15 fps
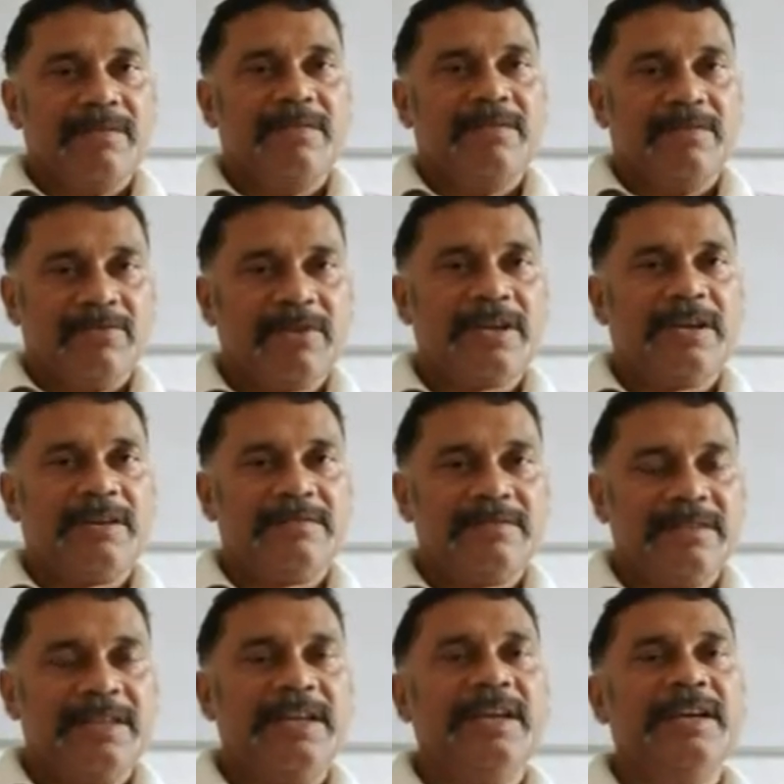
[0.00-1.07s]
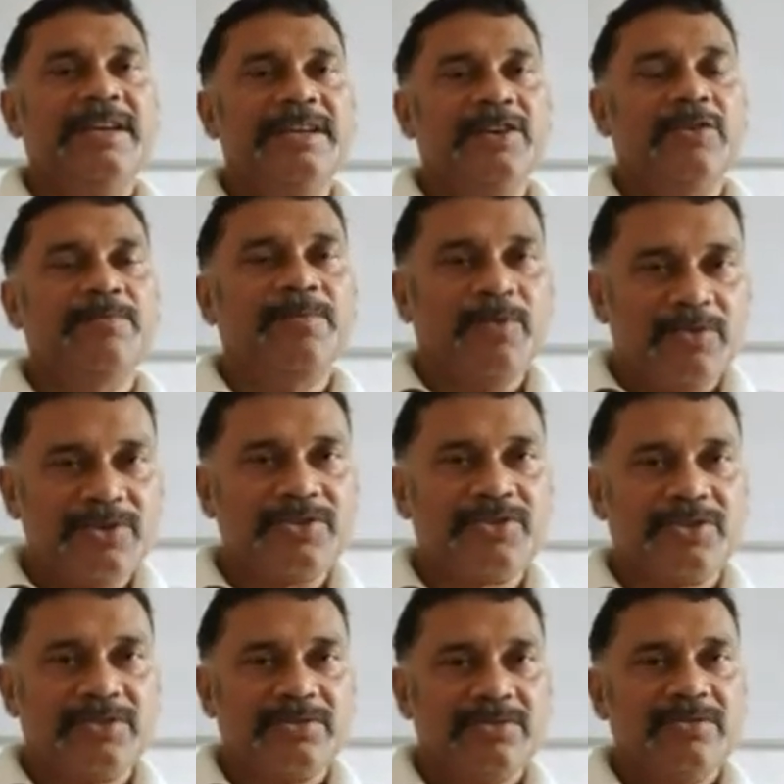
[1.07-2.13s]
Okay, they decompose
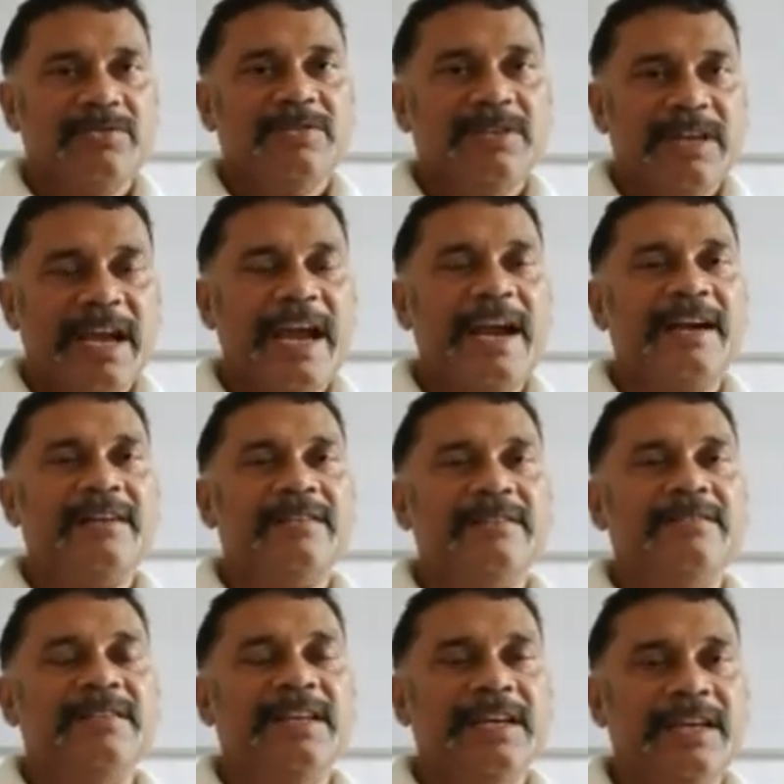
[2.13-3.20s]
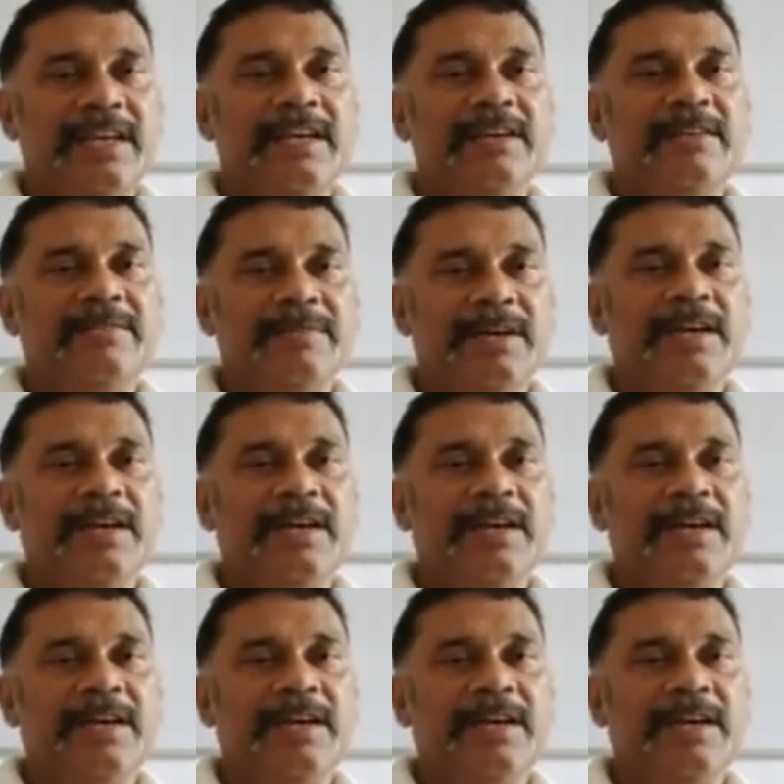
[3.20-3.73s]
and they